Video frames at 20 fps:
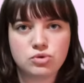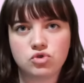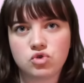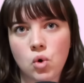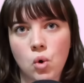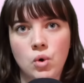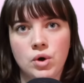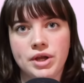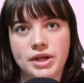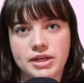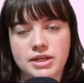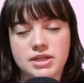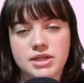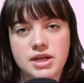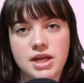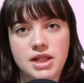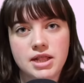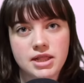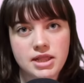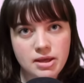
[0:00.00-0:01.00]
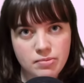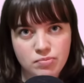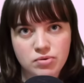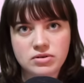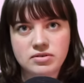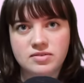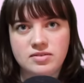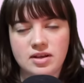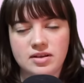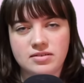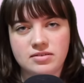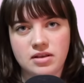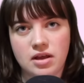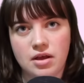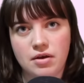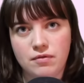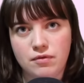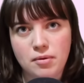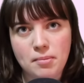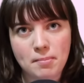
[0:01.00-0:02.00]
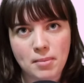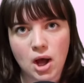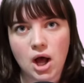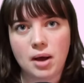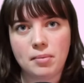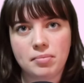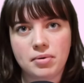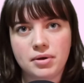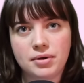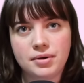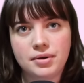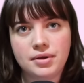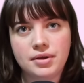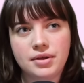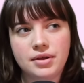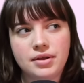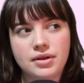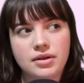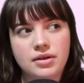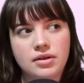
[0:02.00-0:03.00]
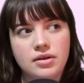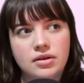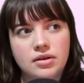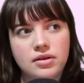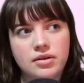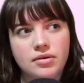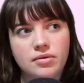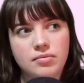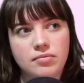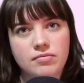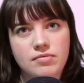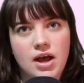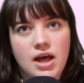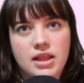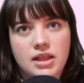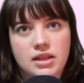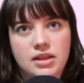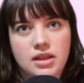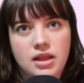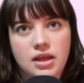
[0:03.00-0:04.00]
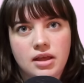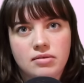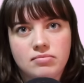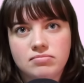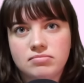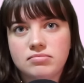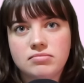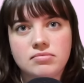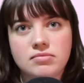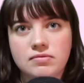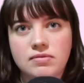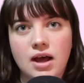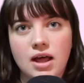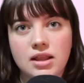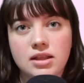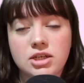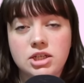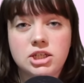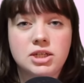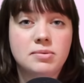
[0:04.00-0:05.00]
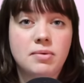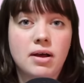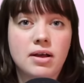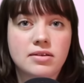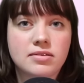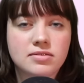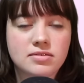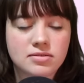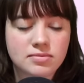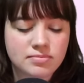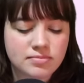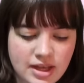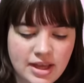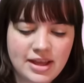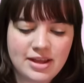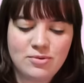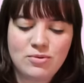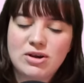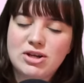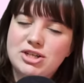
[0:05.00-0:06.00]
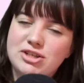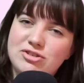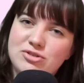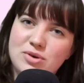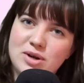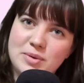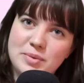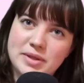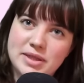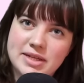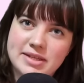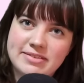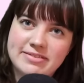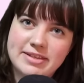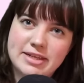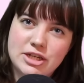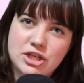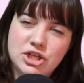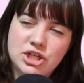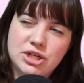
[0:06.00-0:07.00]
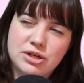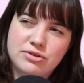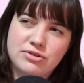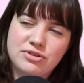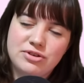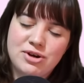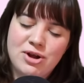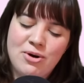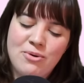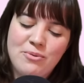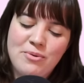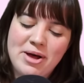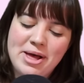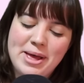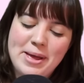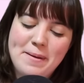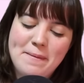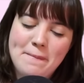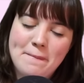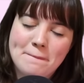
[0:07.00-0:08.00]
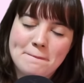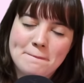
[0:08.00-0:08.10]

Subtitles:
was coined the princess of pop. Validly. Valid. She was. And while she's touring with NSYNC, she goes, you know what?